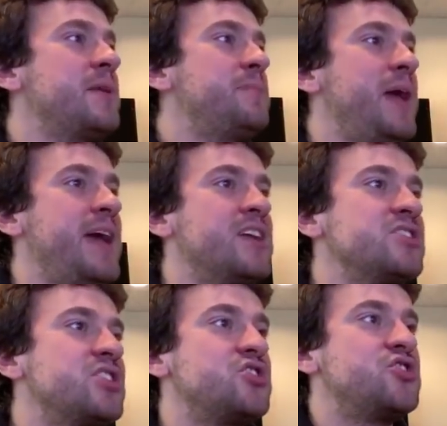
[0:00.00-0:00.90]
How many
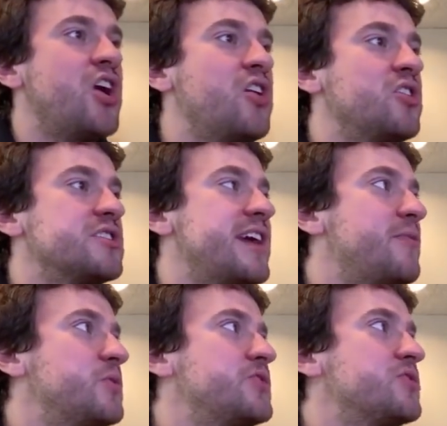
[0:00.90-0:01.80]
pandas and jungles
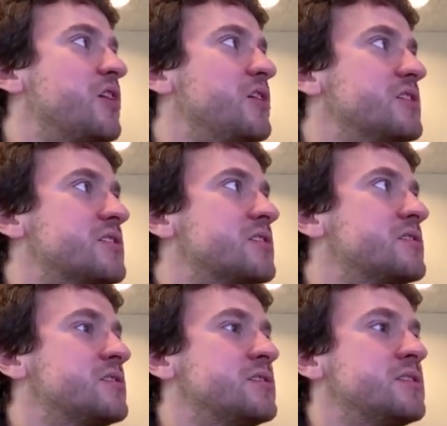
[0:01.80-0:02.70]
have we sold?
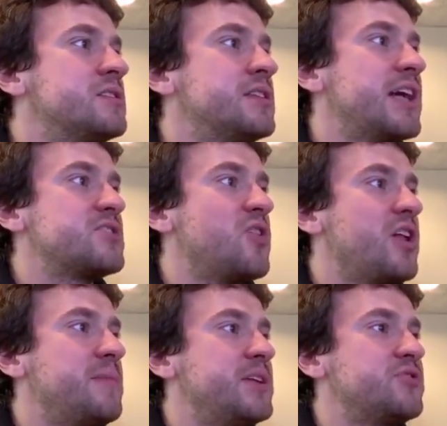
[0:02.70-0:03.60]
That's
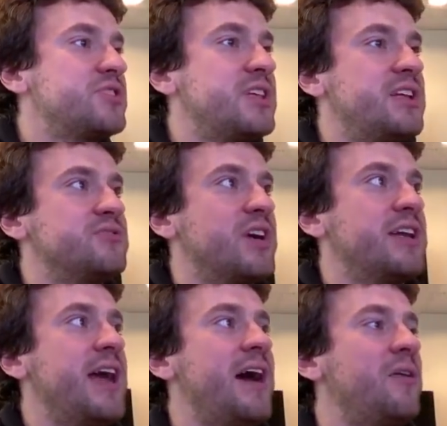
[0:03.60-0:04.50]
all I'm interested in
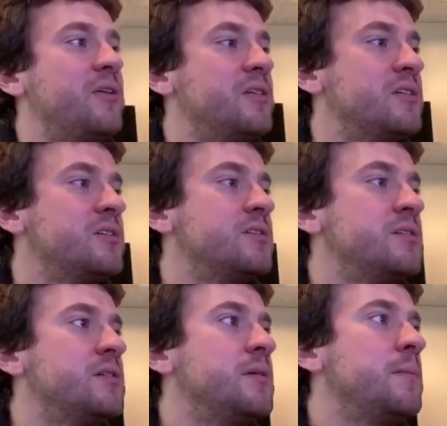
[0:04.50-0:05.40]
right now.
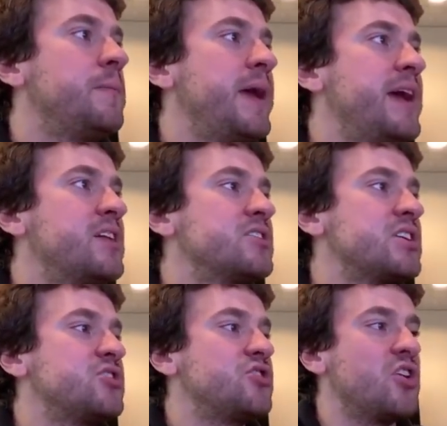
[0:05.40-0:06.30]
Pandas
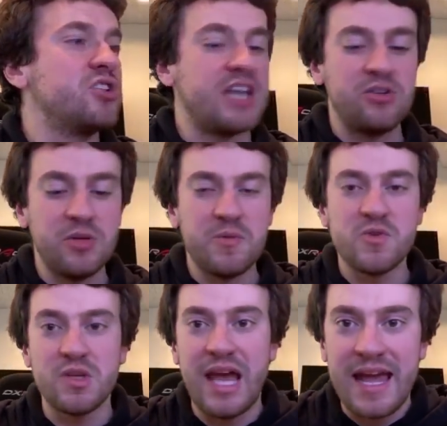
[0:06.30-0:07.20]
and jungles. I don't think we've
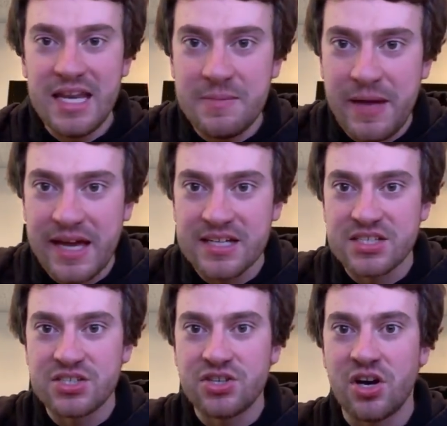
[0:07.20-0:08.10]
sold any
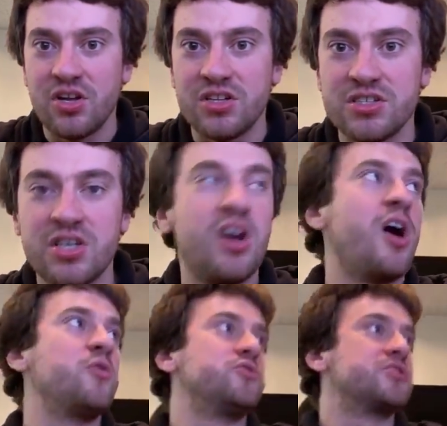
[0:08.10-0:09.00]
pandas and jungles.
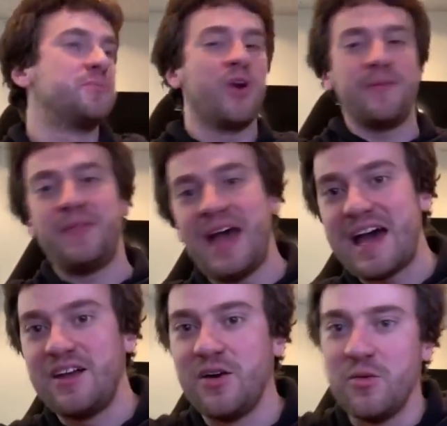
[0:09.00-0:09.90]
Oh, you just bought
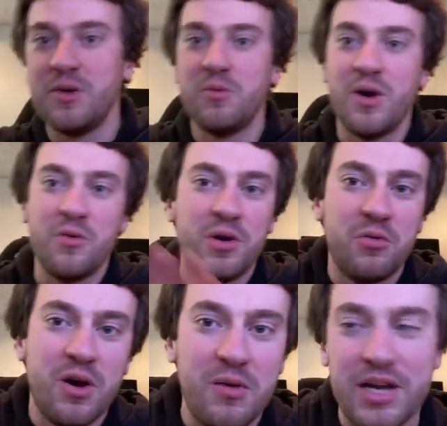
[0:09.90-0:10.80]
that. Oh, whoa, whoa, whoa,
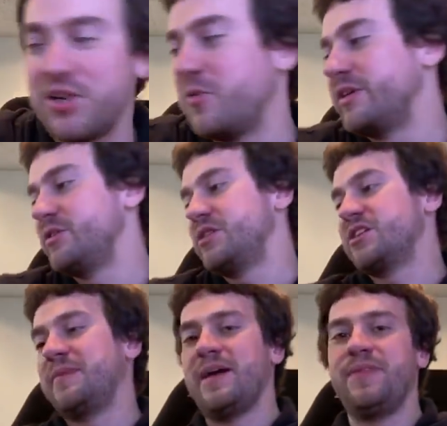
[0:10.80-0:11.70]
whoa. I don't know where you
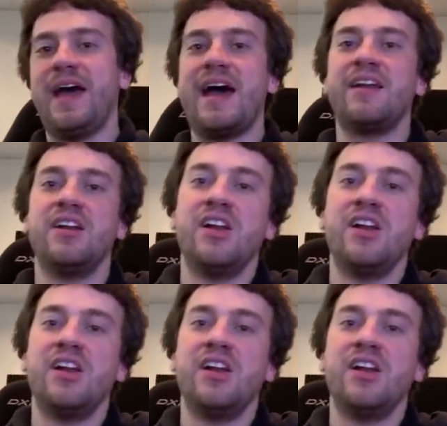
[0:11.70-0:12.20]
heard about that.